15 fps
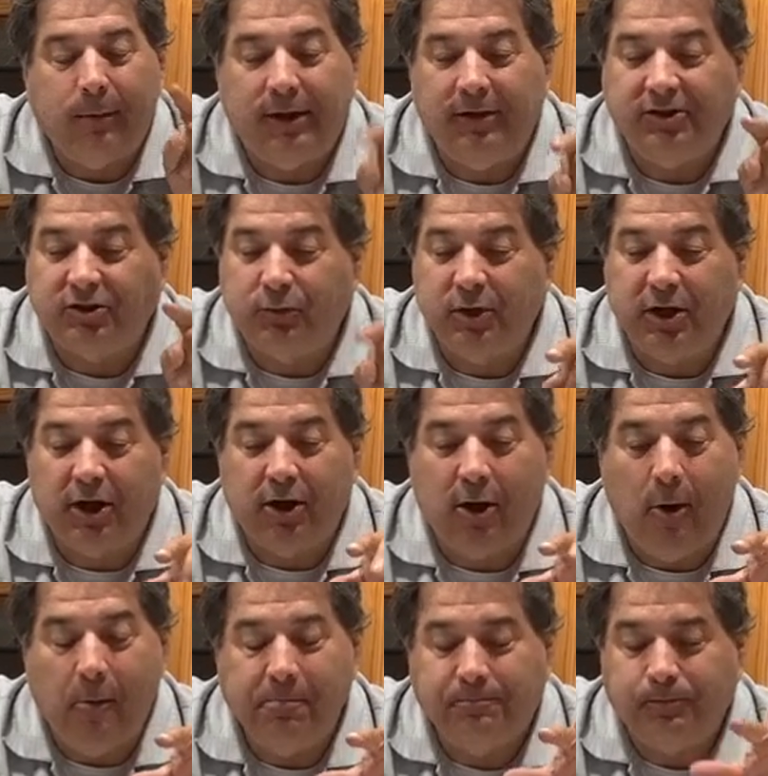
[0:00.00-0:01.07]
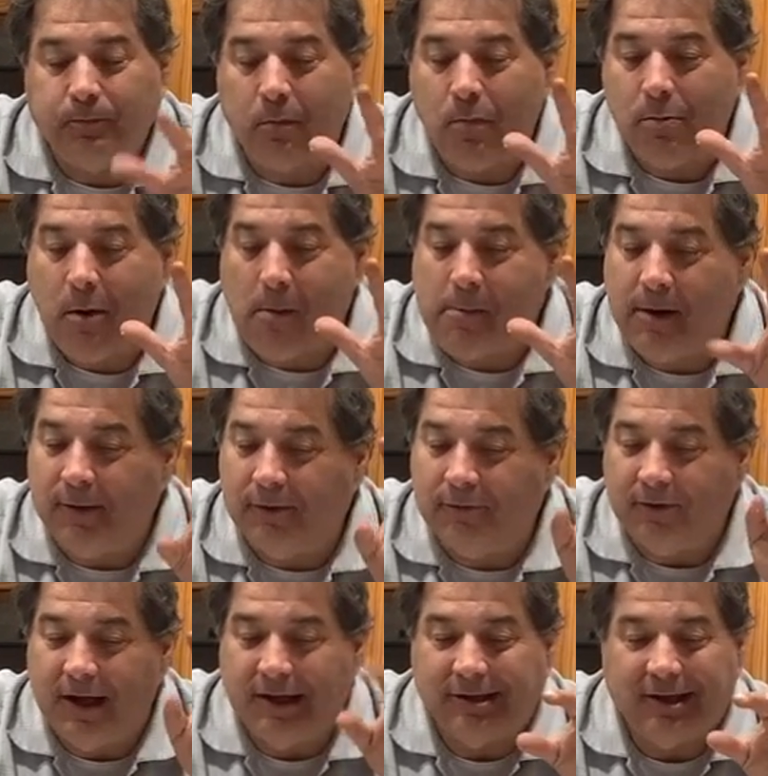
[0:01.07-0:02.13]
these a week ago, and they're
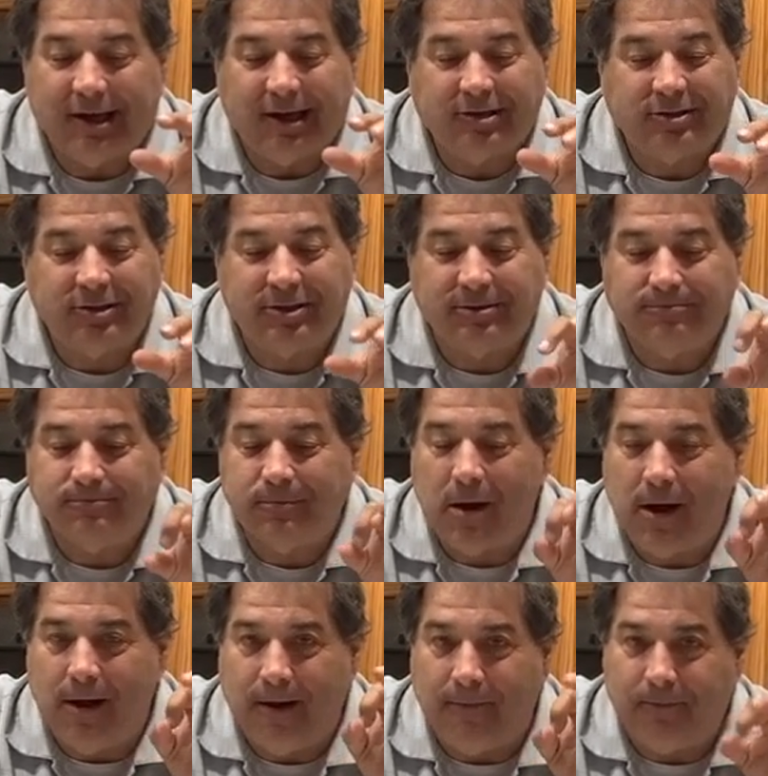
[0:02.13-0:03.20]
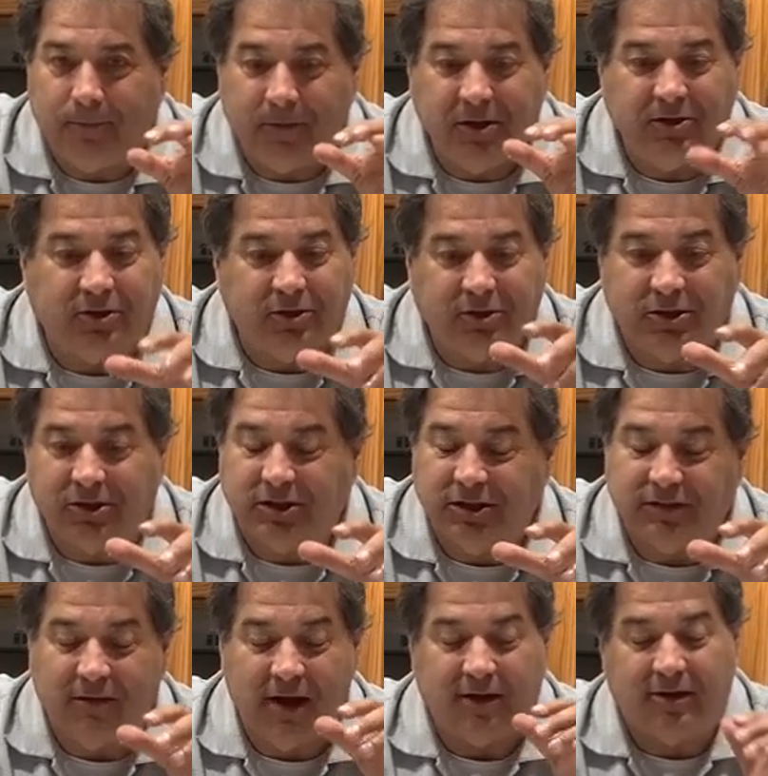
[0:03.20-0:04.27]
fantastic, and these are just as
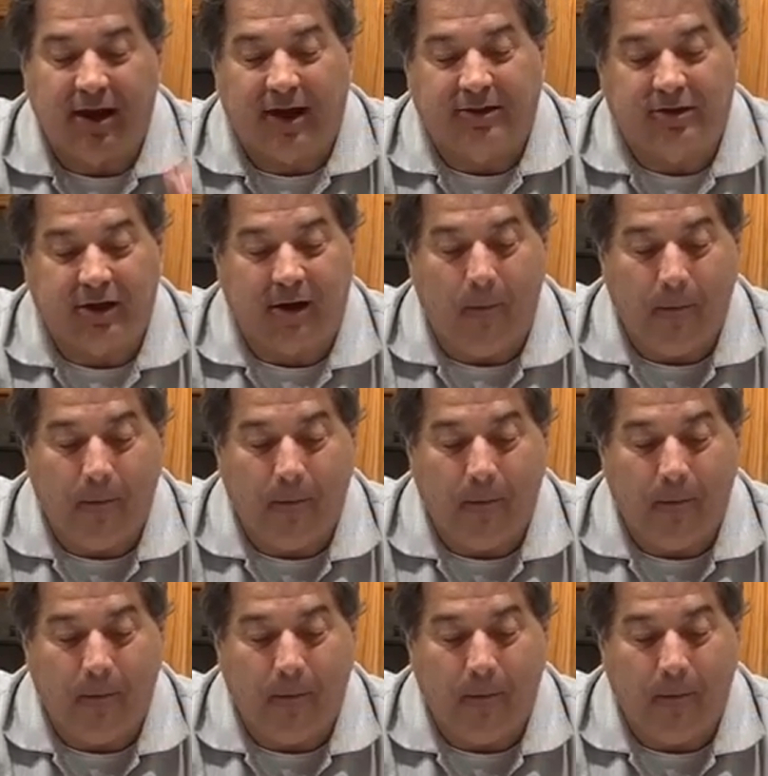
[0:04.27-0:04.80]
fantastic.